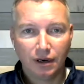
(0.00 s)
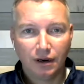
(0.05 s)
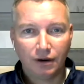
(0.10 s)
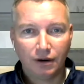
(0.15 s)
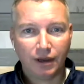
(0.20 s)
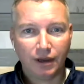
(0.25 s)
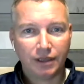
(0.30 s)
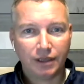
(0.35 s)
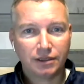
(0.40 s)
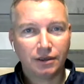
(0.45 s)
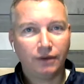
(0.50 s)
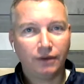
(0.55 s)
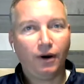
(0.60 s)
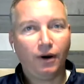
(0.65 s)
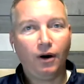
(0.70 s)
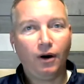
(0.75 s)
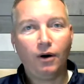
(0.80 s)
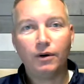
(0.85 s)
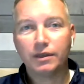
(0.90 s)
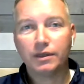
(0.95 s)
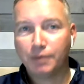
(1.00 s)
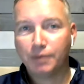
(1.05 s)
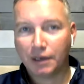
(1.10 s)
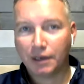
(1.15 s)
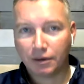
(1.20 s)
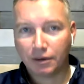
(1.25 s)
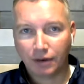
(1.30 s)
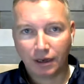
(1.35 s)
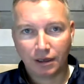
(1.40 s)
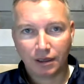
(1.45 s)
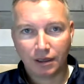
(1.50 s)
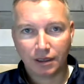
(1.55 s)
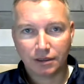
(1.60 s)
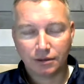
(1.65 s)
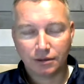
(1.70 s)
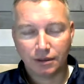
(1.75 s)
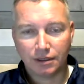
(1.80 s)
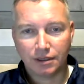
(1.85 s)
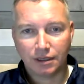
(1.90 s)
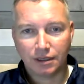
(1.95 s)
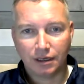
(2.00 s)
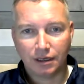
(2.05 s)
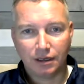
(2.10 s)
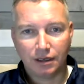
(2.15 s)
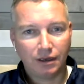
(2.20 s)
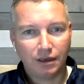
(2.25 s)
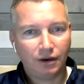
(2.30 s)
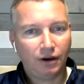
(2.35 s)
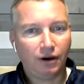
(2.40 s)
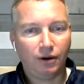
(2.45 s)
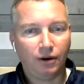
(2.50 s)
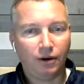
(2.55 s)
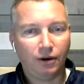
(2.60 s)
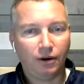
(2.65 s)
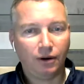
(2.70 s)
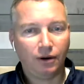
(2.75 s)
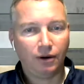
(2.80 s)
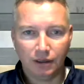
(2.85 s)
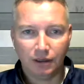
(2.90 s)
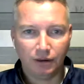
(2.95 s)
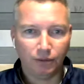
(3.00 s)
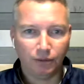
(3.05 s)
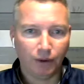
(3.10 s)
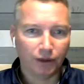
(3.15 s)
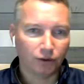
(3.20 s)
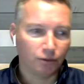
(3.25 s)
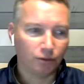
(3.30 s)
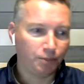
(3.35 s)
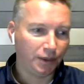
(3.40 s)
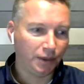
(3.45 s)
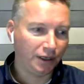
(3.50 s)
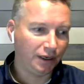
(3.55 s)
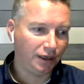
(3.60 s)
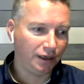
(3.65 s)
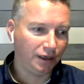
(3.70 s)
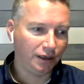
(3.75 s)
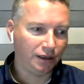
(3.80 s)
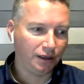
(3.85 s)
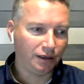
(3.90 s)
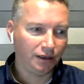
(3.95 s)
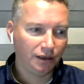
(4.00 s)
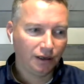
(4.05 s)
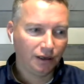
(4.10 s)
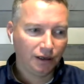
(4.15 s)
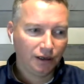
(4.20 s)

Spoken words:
Right. So I've always been around electricity, always, whether it be,